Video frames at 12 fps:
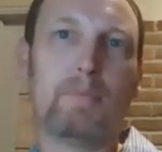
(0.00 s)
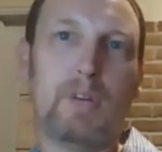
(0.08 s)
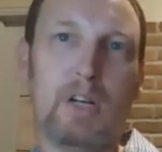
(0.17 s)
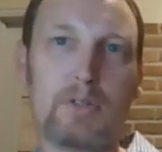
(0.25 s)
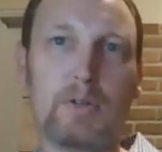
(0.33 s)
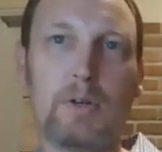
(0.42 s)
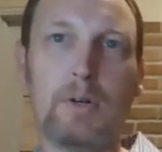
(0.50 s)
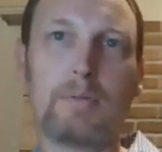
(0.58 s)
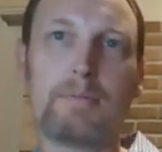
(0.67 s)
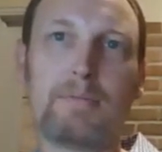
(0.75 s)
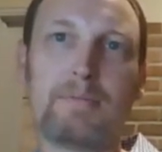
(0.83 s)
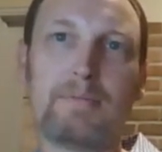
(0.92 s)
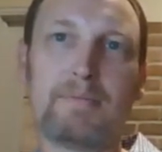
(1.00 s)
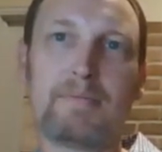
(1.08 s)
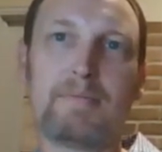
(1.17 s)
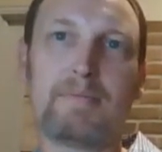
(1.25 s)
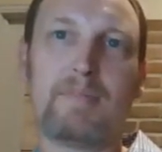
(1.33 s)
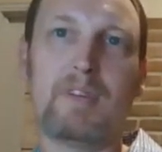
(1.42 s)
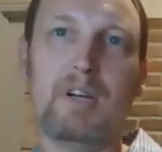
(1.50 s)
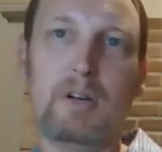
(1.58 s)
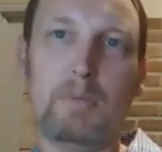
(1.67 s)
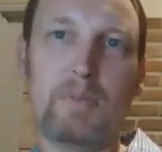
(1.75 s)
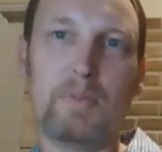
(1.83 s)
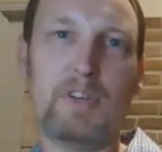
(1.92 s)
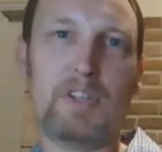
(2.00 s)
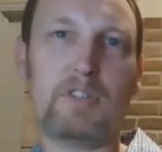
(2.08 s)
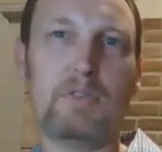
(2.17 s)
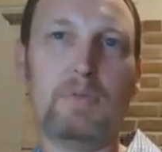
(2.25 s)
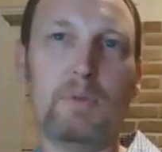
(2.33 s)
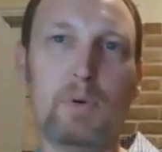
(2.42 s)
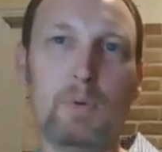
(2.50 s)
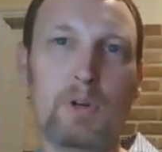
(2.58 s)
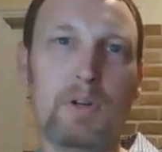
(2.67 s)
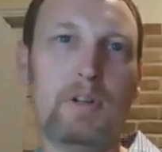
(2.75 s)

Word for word: usher our profession forward.